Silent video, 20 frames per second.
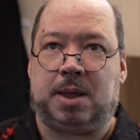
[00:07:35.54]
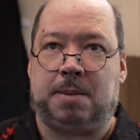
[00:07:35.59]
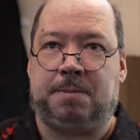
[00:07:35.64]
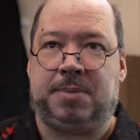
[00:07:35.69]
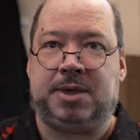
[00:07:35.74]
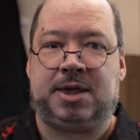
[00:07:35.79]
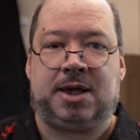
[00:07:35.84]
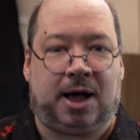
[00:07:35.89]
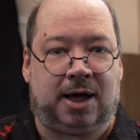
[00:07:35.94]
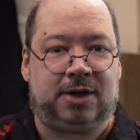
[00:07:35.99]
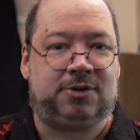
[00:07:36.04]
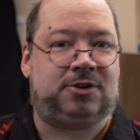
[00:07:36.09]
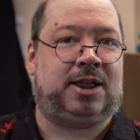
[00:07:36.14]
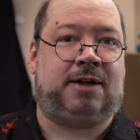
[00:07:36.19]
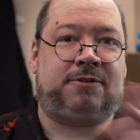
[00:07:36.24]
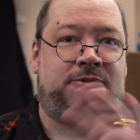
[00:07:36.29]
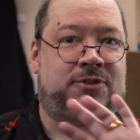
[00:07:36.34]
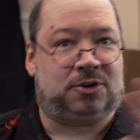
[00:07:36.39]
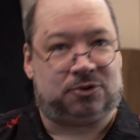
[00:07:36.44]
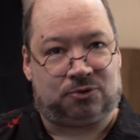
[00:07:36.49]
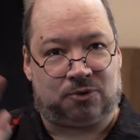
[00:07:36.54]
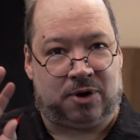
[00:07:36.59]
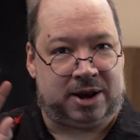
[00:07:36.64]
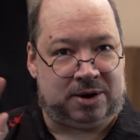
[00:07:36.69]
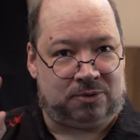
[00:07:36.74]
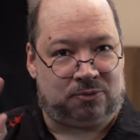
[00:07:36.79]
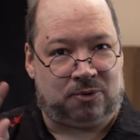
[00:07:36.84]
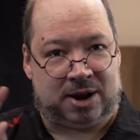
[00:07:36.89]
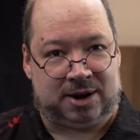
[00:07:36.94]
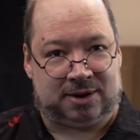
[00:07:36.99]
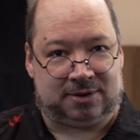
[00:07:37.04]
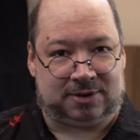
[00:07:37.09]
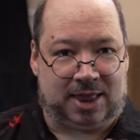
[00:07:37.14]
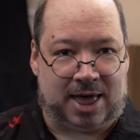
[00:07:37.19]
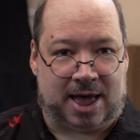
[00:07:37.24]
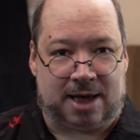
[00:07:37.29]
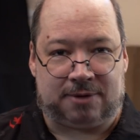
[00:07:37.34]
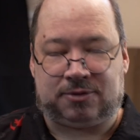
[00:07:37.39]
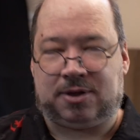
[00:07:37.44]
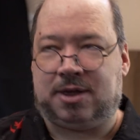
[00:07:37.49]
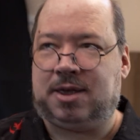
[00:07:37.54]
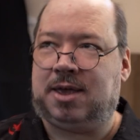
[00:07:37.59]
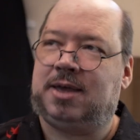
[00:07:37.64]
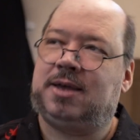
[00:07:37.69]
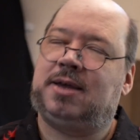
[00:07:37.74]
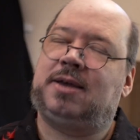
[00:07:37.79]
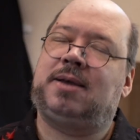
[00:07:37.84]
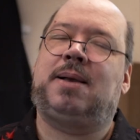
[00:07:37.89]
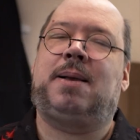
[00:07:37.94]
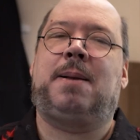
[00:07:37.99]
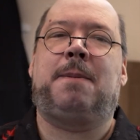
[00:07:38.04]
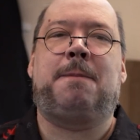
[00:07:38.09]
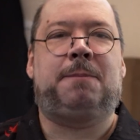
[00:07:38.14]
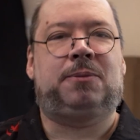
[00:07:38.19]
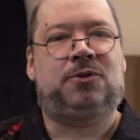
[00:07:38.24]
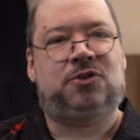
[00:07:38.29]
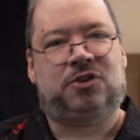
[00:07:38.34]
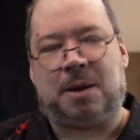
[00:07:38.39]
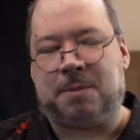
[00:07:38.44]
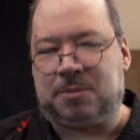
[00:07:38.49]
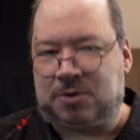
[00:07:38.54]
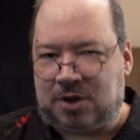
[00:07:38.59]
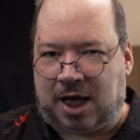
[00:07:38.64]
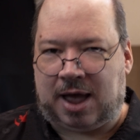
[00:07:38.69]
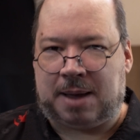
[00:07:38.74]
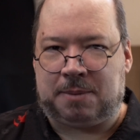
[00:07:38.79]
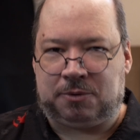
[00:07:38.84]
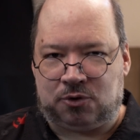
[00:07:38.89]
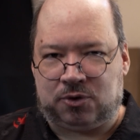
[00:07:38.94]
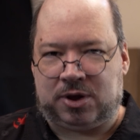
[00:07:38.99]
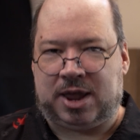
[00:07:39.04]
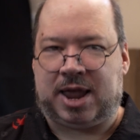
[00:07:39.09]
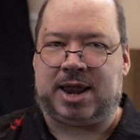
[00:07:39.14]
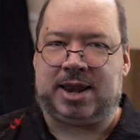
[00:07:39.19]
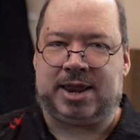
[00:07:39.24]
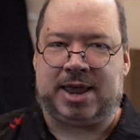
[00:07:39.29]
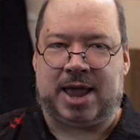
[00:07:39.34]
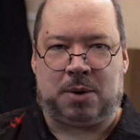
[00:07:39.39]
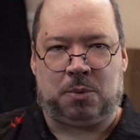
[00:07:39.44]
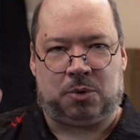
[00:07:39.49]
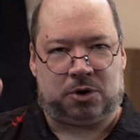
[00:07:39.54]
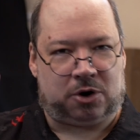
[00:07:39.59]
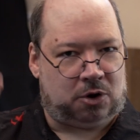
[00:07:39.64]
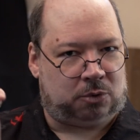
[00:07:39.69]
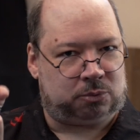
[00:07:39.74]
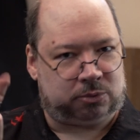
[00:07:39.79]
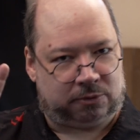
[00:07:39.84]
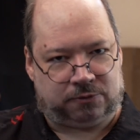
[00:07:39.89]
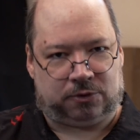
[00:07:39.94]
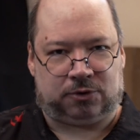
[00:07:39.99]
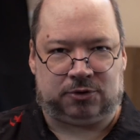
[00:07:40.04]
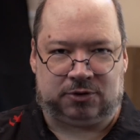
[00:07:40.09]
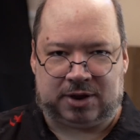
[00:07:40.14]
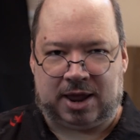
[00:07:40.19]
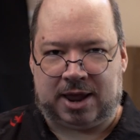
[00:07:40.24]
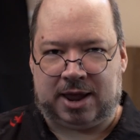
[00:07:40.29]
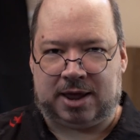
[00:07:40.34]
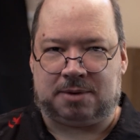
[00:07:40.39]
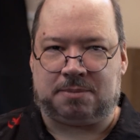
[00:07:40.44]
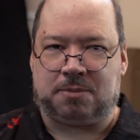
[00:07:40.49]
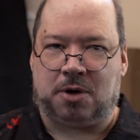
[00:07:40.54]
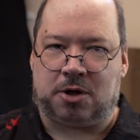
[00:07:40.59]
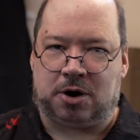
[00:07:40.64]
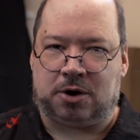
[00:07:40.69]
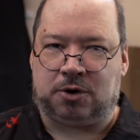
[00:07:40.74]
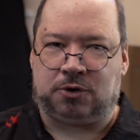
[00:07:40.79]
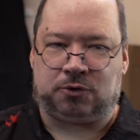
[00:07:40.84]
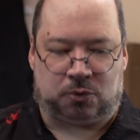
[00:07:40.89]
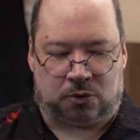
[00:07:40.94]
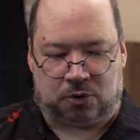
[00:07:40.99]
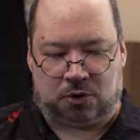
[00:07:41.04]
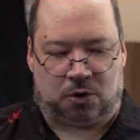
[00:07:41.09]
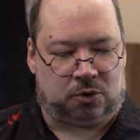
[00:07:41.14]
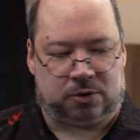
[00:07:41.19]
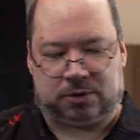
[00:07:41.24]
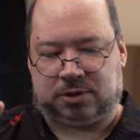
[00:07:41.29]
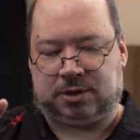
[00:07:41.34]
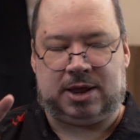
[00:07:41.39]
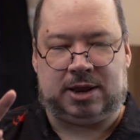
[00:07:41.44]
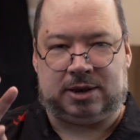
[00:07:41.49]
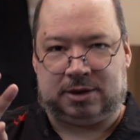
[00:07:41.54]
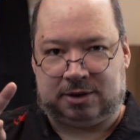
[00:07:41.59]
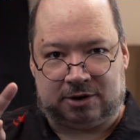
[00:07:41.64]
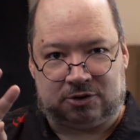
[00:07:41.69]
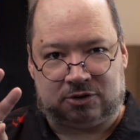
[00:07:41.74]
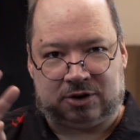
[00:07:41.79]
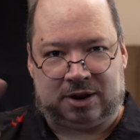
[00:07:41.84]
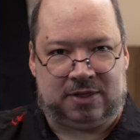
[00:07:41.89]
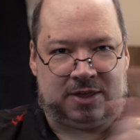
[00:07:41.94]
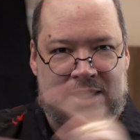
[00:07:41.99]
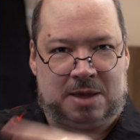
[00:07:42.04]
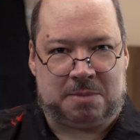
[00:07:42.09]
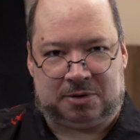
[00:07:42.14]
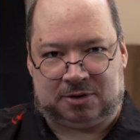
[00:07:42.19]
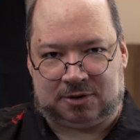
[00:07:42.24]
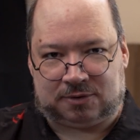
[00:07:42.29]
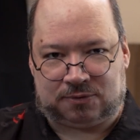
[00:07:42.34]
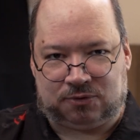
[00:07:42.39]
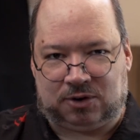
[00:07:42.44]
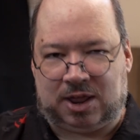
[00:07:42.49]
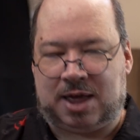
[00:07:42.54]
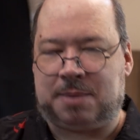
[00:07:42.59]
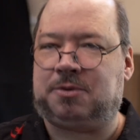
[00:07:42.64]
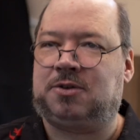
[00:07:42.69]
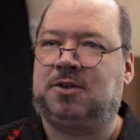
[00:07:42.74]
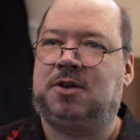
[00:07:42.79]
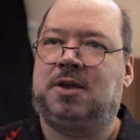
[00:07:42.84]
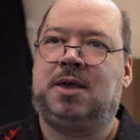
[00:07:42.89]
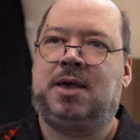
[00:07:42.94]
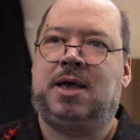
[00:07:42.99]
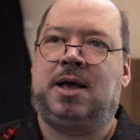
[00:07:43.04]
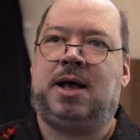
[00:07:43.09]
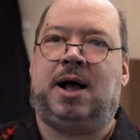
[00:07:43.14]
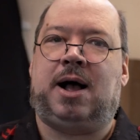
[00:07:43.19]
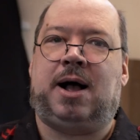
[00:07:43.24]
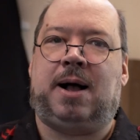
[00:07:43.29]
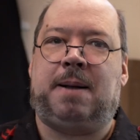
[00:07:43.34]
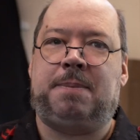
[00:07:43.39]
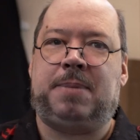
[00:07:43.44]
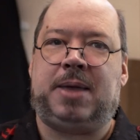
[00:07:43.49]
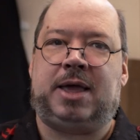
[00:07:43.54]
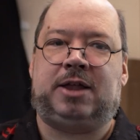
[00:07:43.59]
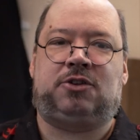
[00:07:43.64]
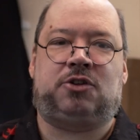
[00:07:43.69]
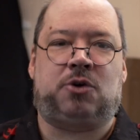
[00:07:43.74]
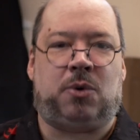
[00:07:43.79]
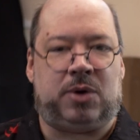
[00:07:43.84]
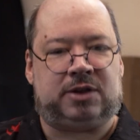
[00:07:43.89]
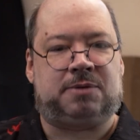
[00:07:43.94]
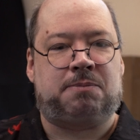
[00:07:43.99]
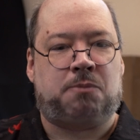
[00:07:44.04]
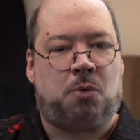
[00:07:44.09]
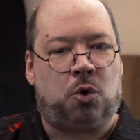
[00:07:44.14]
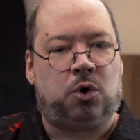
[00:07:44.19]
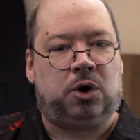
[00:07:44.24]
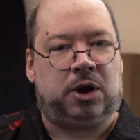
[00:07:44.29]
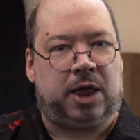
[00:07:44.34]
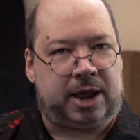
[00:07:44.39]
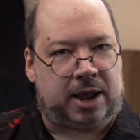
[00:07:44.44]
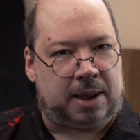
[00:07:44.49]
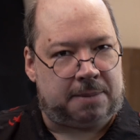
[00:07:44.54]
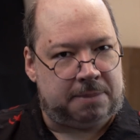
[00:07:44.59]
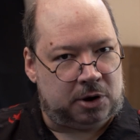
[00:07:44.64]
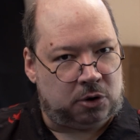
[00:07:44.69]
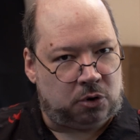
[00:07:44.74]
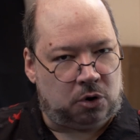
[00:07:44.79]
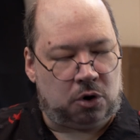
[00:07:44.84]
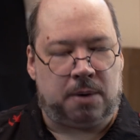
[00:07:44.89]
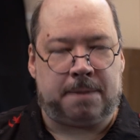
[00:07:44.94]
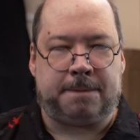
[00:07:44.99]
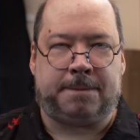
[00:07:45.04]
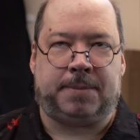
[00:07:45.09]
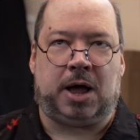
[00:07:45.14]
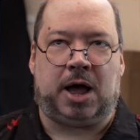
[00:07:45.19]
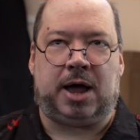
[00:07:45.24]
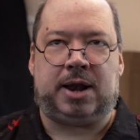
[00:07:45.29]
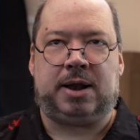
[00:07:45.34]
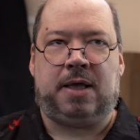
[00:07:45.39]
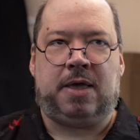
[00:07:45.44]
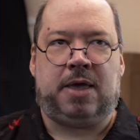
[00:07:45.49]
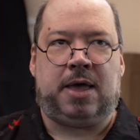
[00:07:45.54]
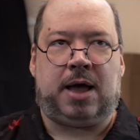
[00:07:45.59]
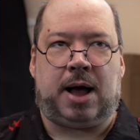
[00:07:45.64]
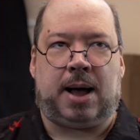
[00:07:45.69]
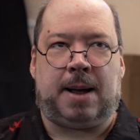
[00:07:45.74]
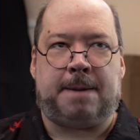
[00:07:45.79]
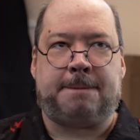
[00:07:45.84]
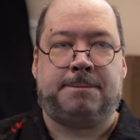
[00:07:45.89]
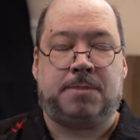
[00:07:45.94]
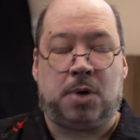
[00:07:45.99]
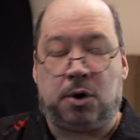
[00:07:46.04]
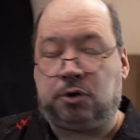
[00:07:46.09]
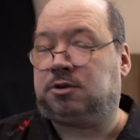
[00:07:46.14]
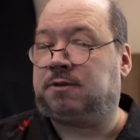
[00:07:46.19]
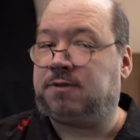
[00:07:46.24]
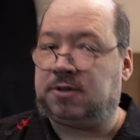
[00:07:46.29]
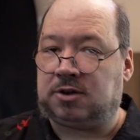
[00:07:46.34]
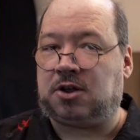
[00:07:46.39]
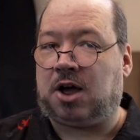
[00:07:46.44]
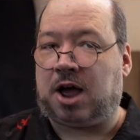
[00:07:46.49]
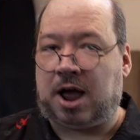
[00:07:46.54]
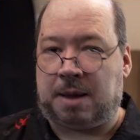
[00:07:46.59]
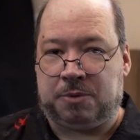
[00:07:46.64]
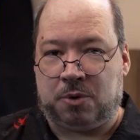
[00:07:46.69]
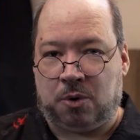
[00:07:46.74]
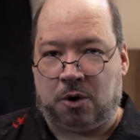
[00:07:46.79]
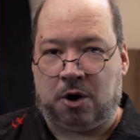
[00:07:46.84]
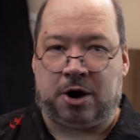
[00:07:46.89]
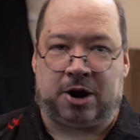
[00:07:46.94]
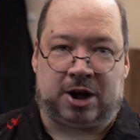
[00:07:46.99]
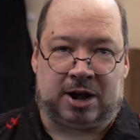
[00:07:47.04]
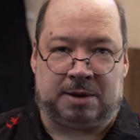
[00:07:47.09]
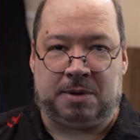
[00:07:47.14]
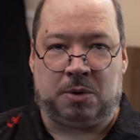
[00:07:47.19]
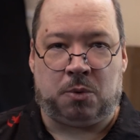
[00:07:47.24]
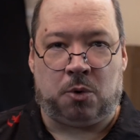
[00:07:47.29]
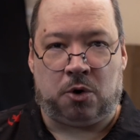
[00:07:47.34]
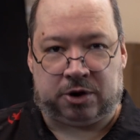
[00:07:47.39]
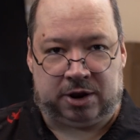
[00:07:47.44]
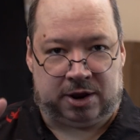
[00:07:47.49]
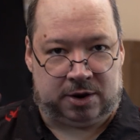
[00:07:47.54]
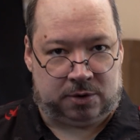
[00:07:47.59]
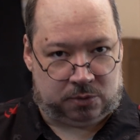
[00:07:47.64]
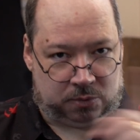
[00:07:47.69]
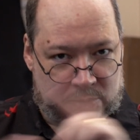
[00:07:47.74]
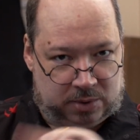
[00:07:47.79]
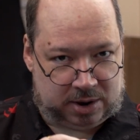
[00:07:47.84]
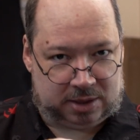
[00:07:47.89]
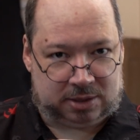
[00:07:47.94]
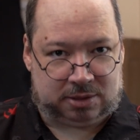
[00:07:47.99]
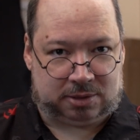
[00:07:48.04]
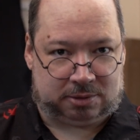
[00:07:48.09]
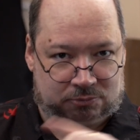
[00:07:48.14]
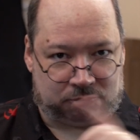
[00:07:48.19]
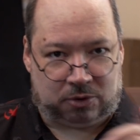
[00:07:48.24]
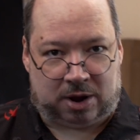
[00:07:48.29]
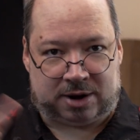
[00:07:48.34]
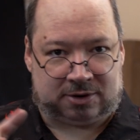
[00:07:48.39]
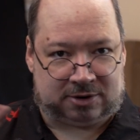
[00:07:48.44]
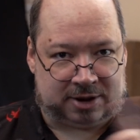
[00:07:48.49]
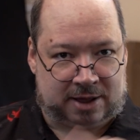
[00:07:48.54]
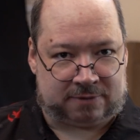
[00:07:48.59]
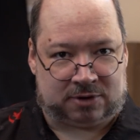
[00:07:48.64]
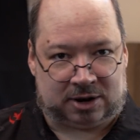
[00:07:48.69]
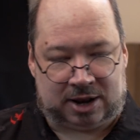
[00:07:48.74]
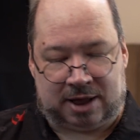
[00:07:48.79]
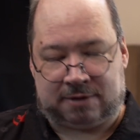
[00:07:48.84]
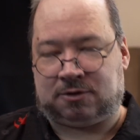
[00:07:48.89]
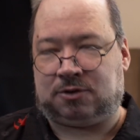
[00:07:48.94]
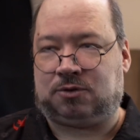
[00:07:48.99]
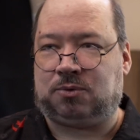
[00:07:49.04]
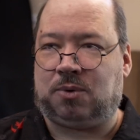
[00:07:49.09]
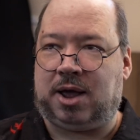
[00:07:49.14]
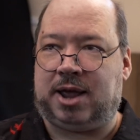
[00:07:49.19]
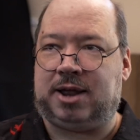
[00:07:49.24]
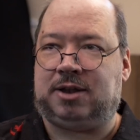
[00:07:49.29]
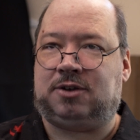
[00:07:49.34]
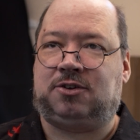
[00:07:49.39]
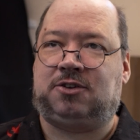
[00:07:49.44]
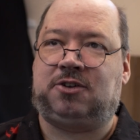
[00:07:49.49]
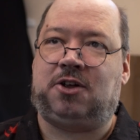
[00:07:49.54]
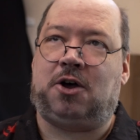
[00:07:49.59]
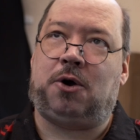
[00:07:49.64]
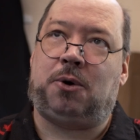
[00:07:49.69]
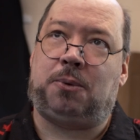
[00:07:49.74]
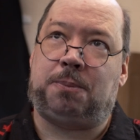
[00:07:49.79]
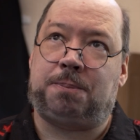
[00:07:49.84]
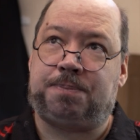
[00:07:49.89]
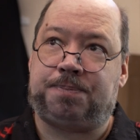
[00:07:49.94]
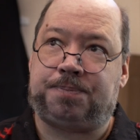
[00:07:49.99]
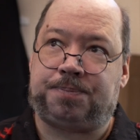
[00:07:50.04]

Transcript: because left is right and right is left. Sometimes you can get what are called reverse scan monitors, or digitally the image is flipped, and so it's more like a mirror, but most of the time you are going to be working with right is left and left is right. So